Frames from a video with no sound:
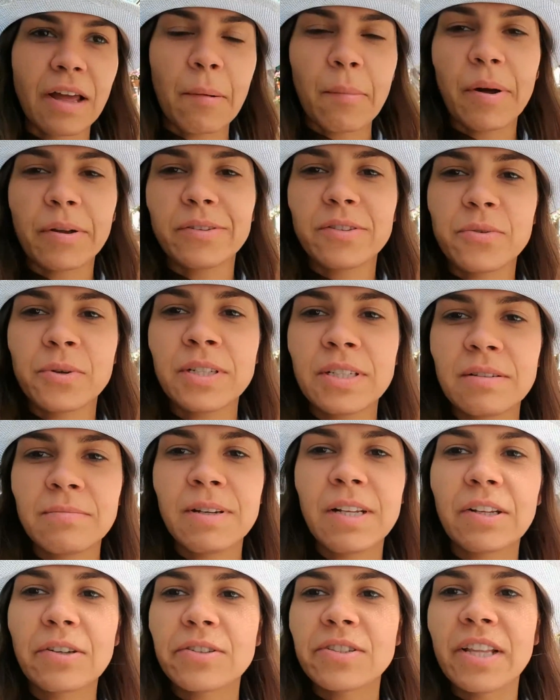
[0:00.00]
about 20
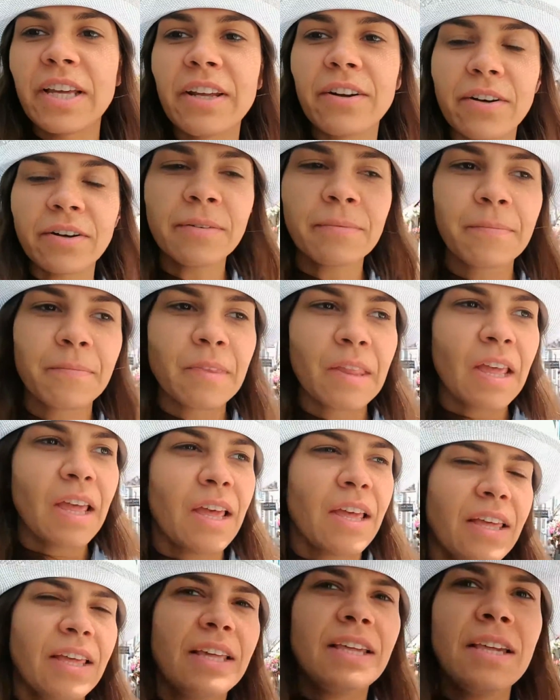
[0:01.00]
meters later.
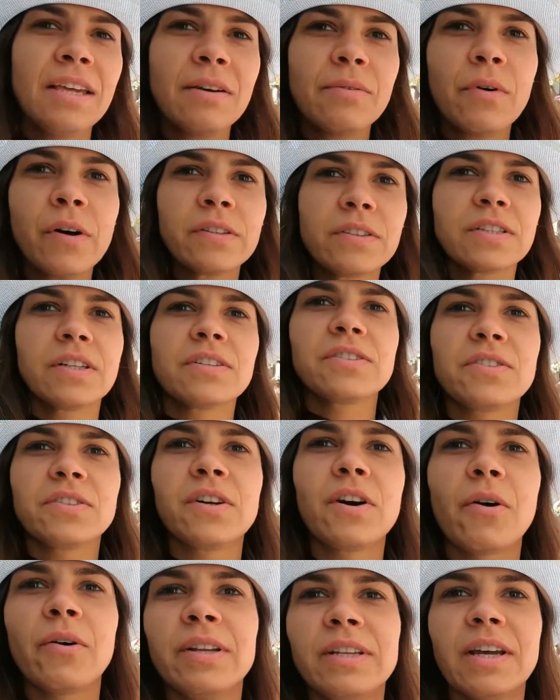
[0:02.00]
He wanted us to
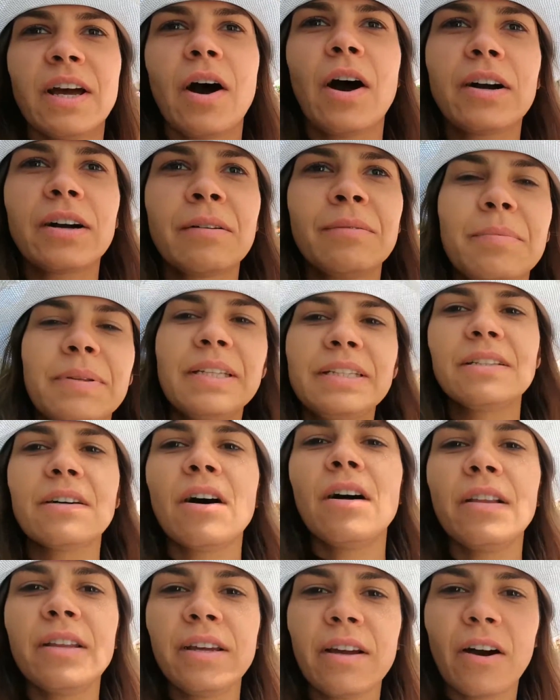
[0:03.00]
go in the
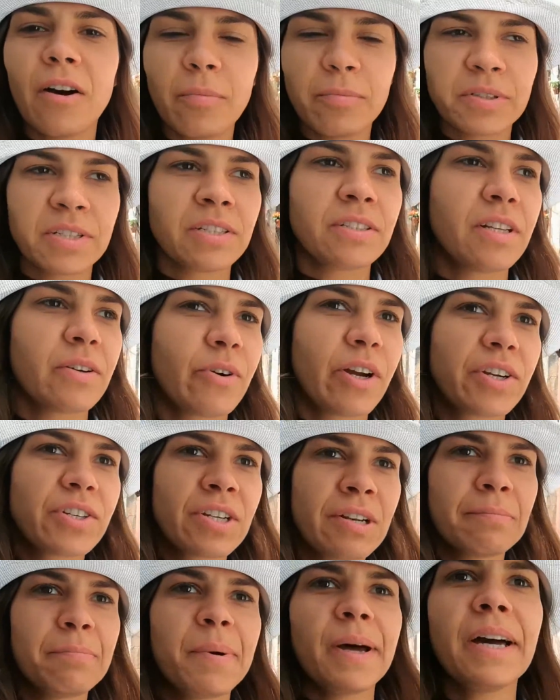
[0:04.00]
completely opposite
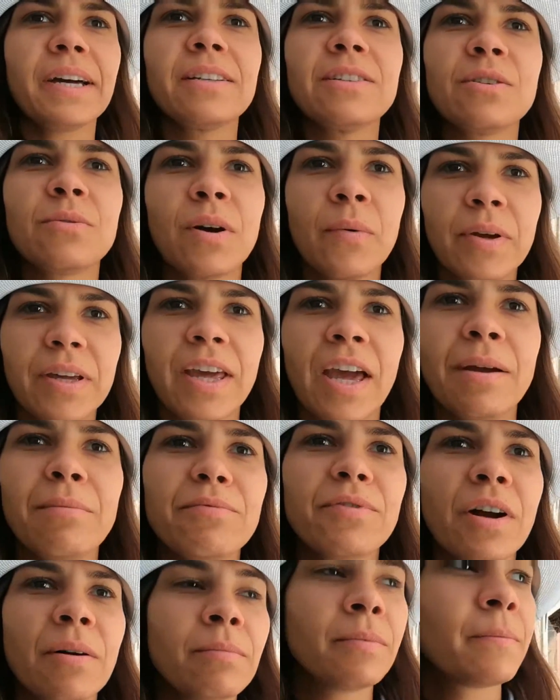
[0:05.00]
direction, back to where we came
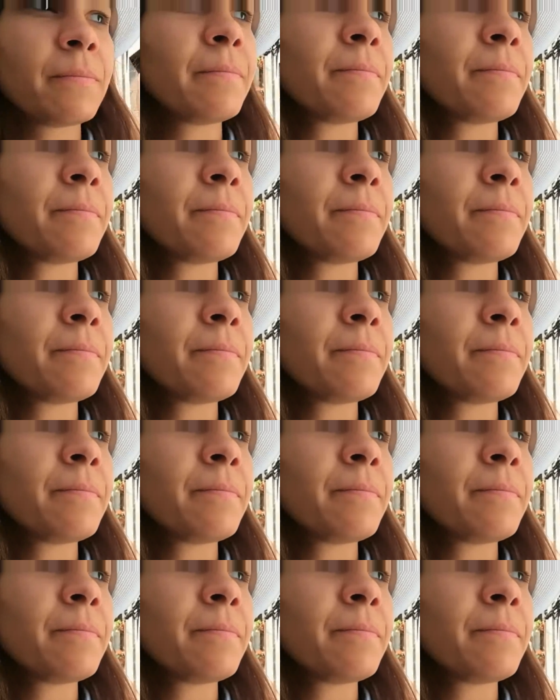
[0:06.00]
from.